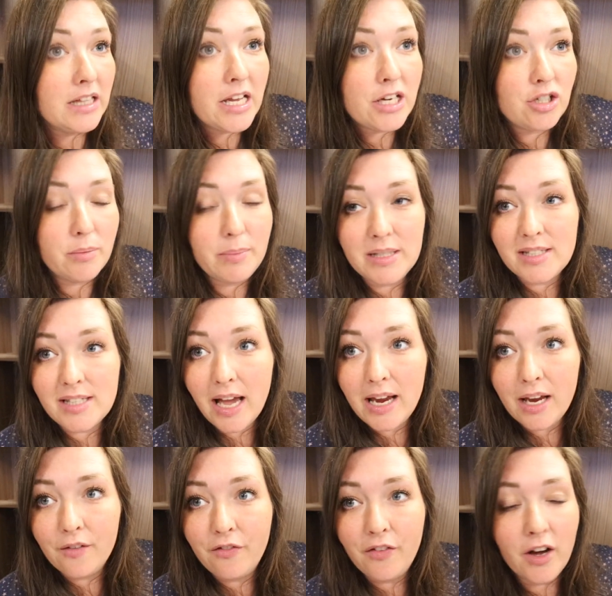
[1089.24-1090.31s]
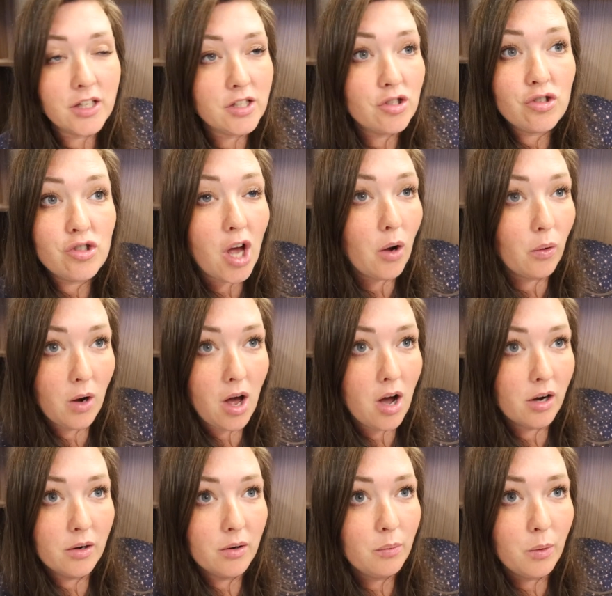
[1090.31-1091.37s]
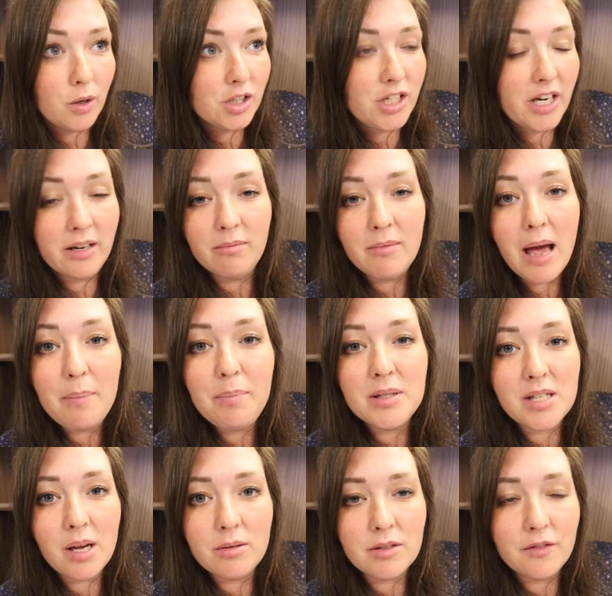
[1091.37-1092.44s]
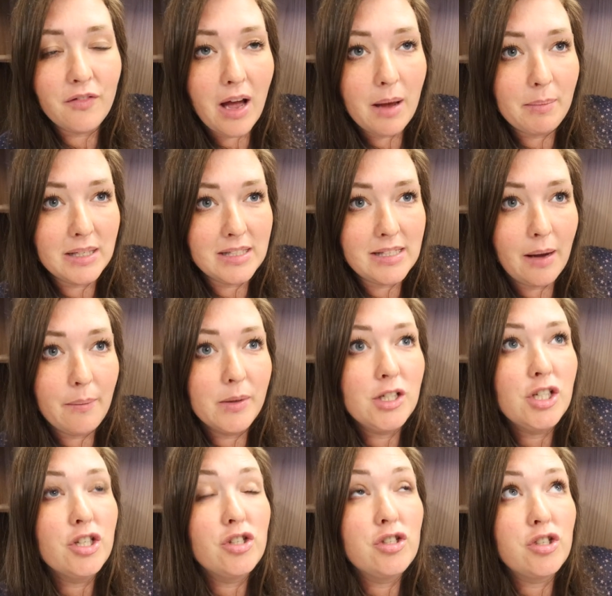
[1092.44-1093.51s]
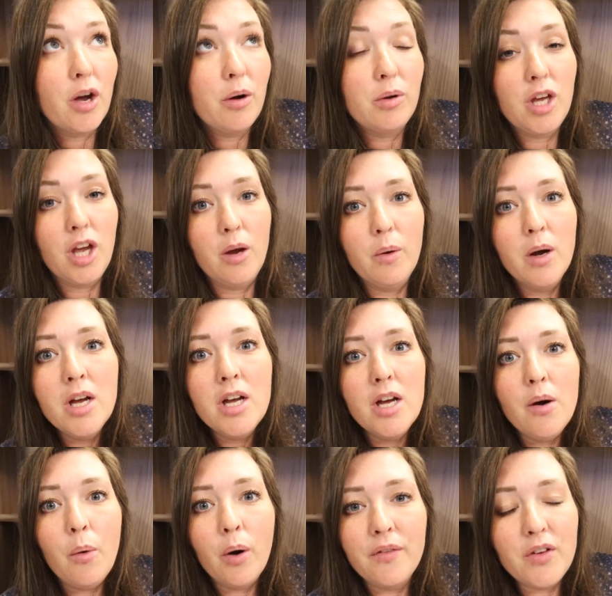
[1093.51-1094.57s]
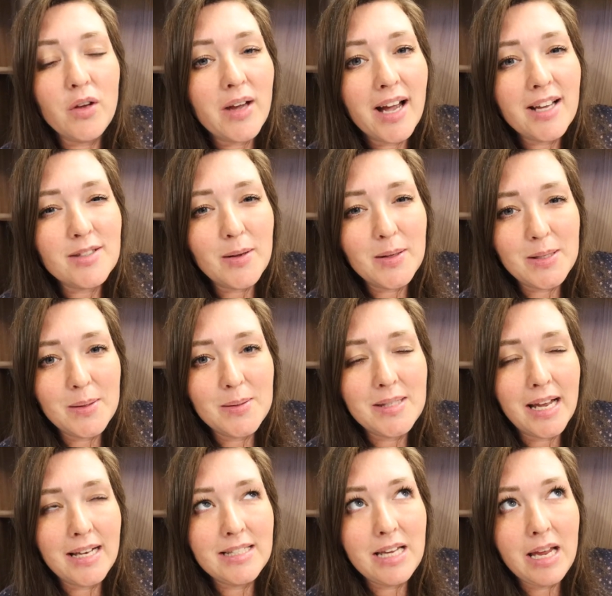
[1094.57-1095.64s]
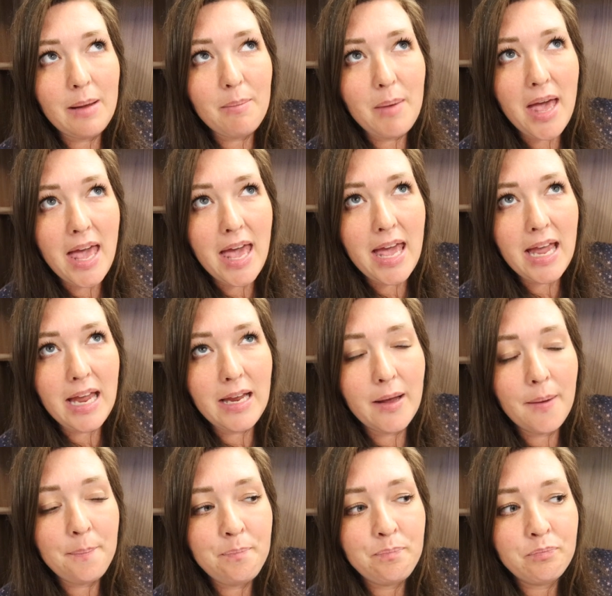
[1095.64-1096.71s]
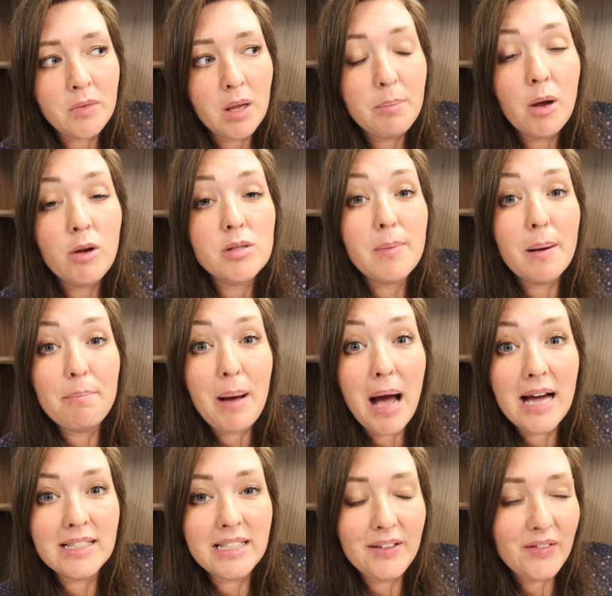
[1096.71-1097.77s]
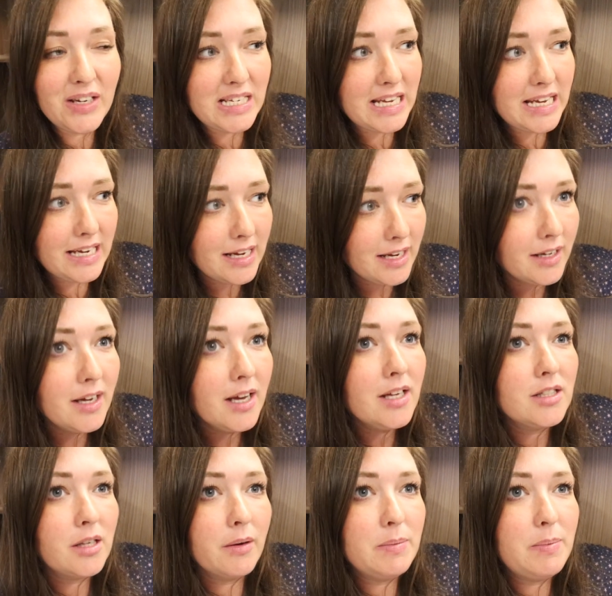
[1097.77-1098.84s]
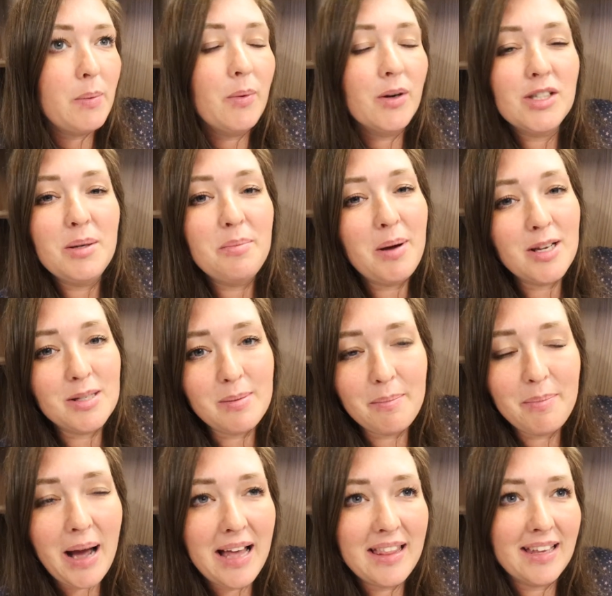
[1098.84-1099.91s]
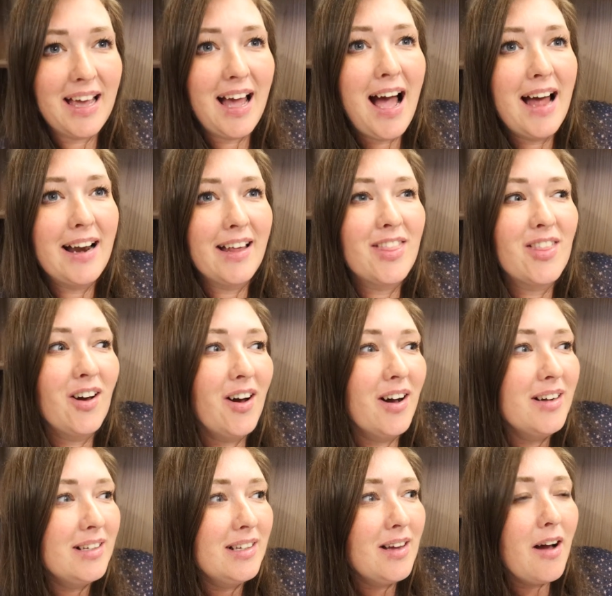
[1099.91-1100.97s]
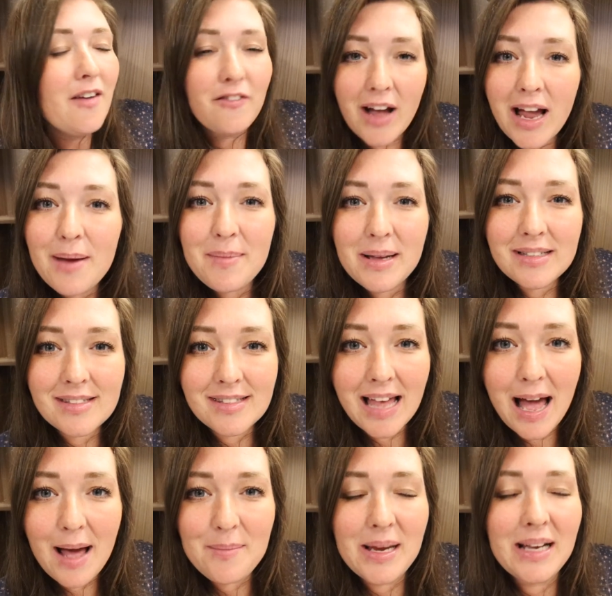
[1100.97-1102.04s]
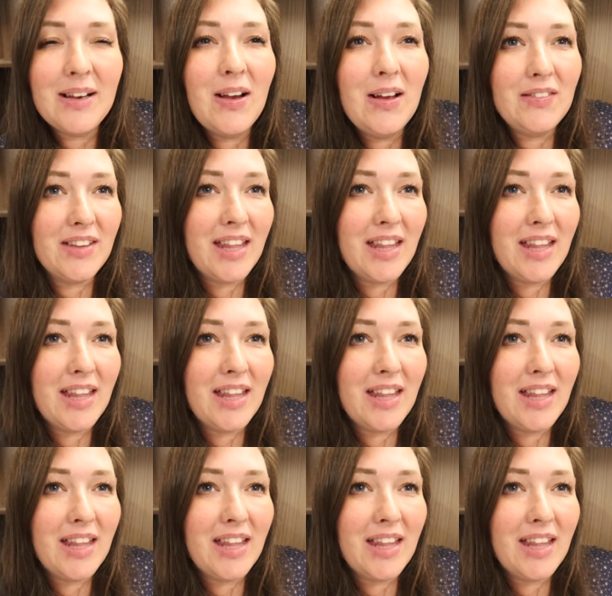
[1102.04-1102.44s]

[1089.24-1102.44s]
literally been sat here for so long watching episodes of Fireman Sam, which is so cute. One of you guys also sent him a Postman Pat DVD, so he's been watching Postman Pat in the car and I thought, Fireman Sam, he'd love